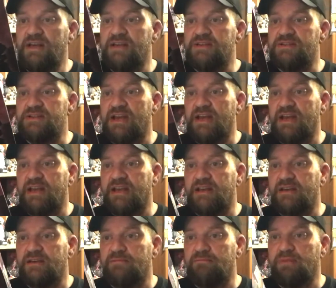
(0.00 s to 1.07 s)

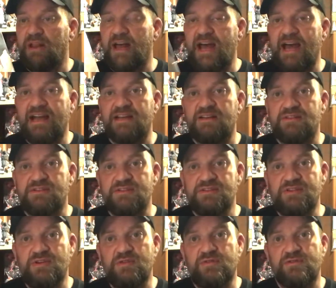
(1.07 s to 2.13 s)
a black and
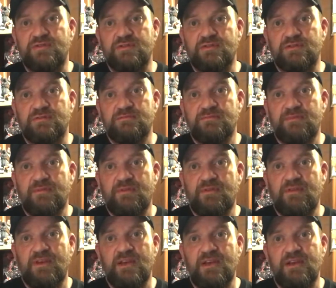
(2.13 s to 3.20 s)
silver
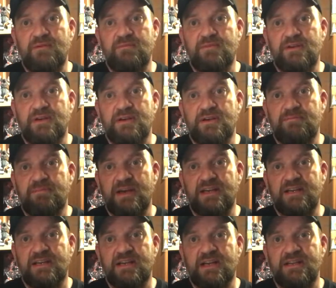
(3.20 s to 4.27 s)
themed
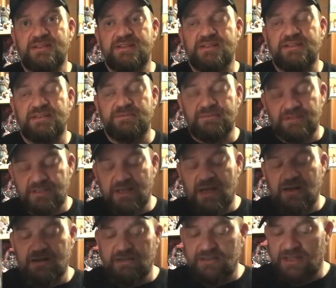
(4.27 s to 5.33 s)
Mechagodzilla. But
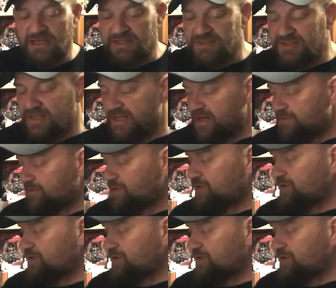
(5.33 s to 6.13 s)
like I said, I'm going to